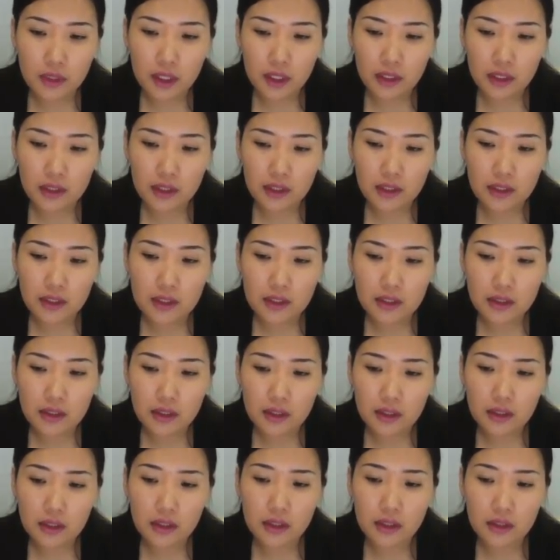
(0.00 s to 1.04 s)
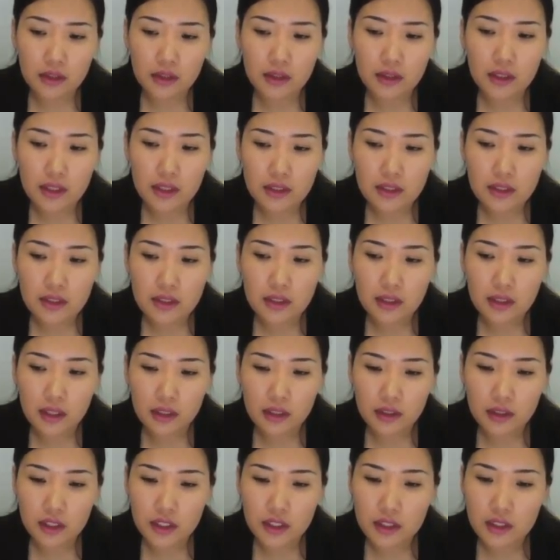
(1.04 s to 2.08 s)
that it tests the
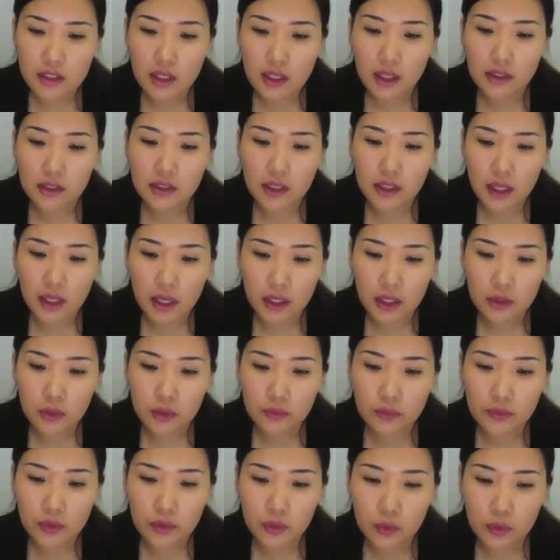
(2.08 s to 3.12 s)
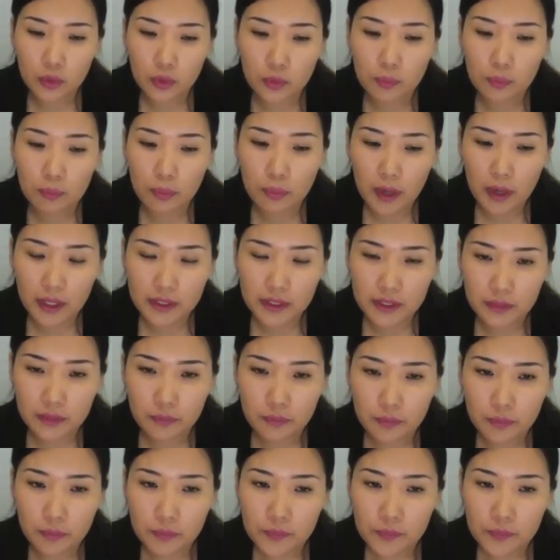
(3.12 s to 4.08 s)
condition at the end of the loop body.